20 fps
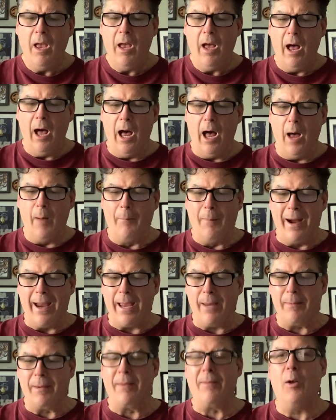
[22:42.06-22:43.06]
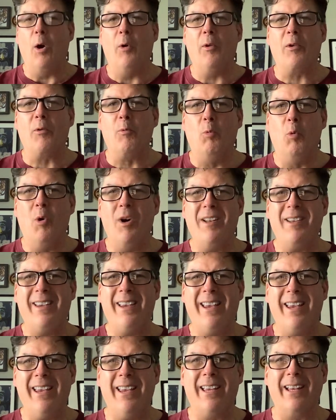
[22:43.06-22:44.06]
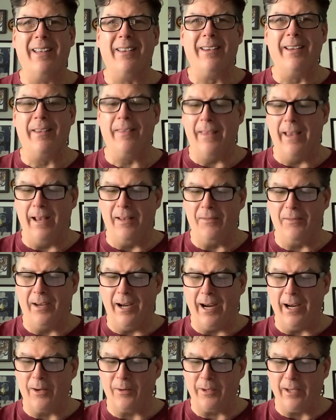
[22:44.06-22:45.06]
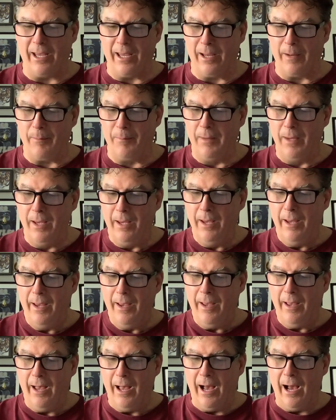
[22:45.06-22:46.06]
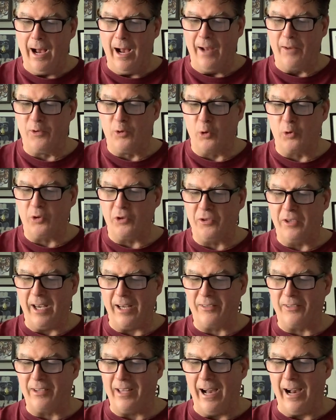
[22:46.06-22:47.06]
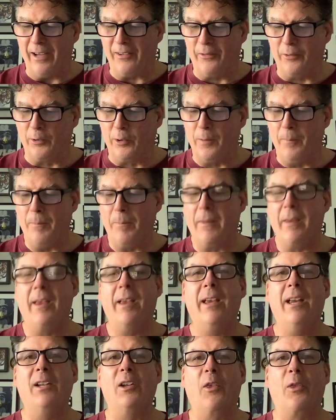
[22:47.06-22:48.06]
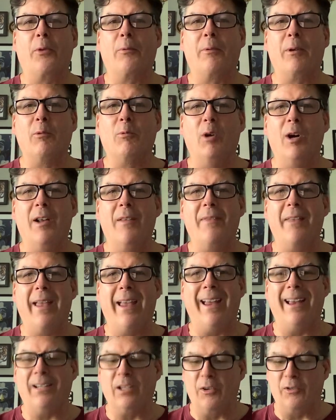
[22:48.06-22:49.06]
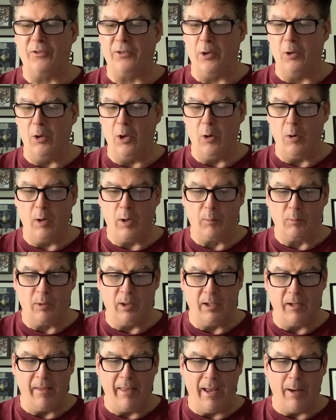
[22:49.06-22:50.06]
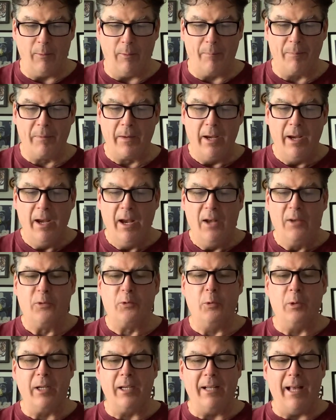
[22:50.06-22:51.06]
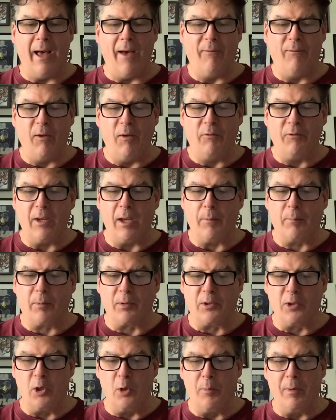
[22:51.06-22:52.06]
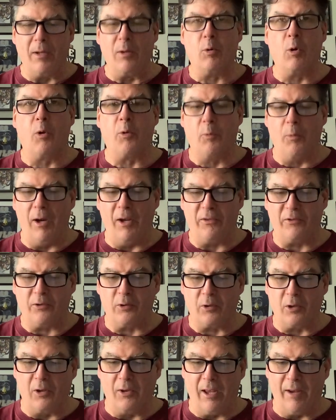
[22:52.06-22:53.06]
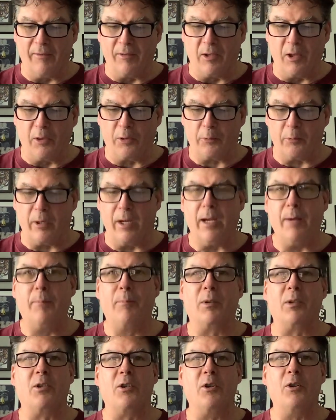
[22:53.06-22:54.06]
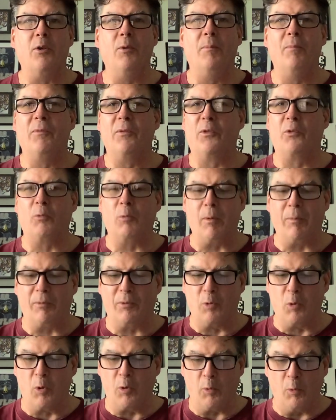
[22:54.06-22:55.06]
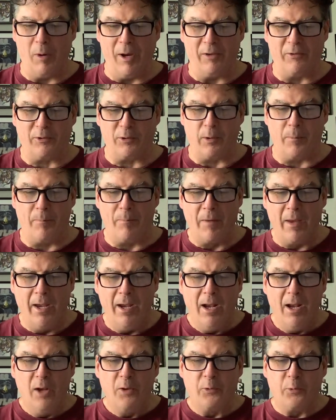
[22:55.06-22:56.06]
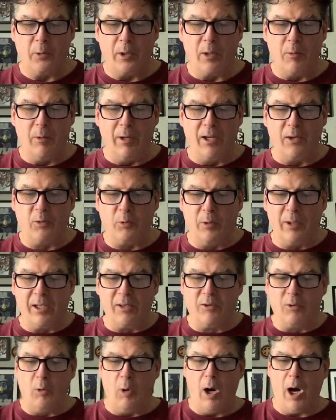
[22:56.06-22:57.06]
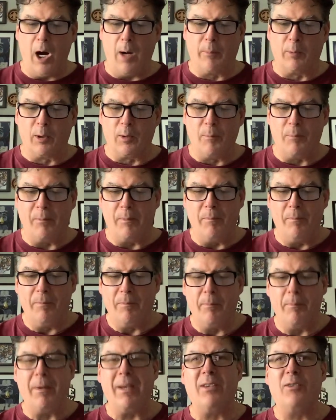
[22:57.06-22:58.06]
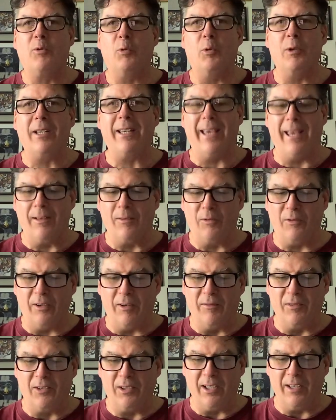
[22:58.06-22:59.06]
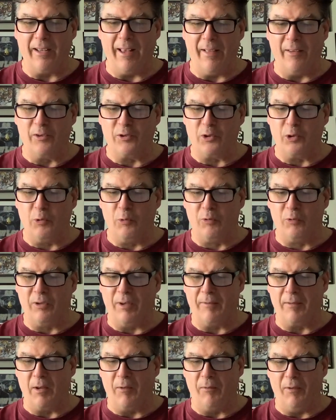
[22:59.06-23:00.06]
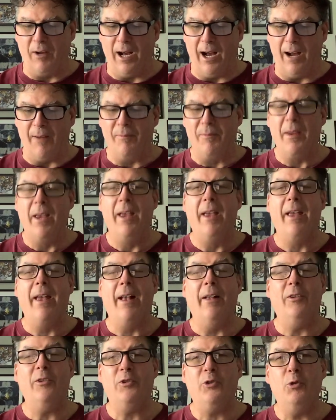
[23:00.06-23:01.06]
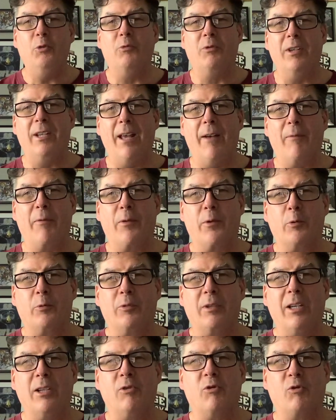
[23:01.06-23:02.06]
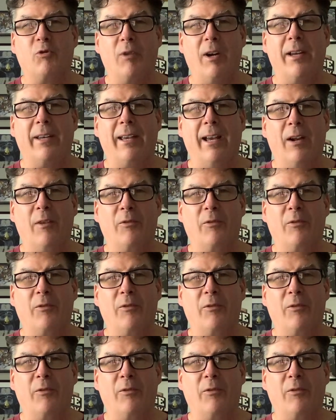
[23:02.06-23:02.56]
Miami, only one hit in that entire game. Georgia Tech's Geisler hit a 3-run and a solo home run in that one. 29-15, Purdue beat Northwestern 11-3. Purdue sweeps Northwestern. 21-22, Auburn beat 28-17, LSU 7-5. LSU did have 13 strikeouts,